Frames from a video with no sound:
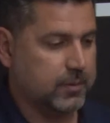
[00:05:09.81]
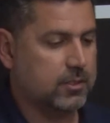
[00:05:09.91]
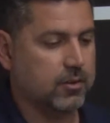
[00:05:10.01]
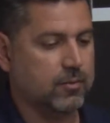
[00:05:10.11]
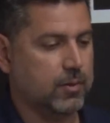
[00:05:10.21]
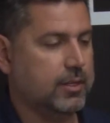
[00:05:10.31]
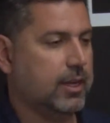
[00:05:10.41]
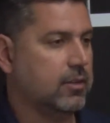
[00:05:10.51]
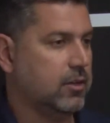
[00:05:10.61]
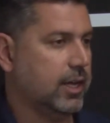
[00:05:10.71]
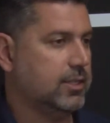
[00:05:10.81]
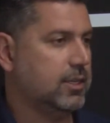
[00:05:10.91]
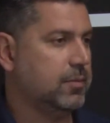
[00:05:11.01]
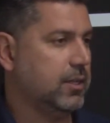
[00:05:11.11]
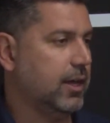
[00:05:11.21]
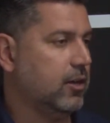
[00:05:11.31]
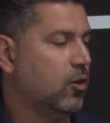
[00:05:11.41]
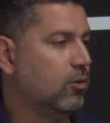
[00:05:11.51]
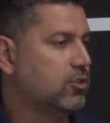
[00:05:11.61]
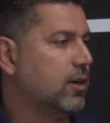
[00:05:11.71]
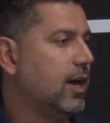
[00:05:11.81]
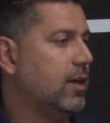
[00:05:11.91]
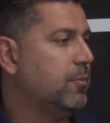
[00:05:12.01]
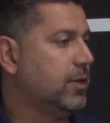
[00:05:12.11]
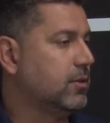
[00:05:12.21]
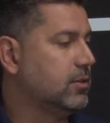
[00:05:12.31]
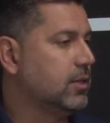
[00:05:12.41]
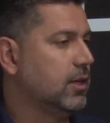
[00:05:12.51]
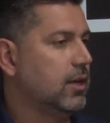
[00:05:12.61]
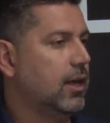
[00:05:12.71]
So when you take a look at something like an ultra high build,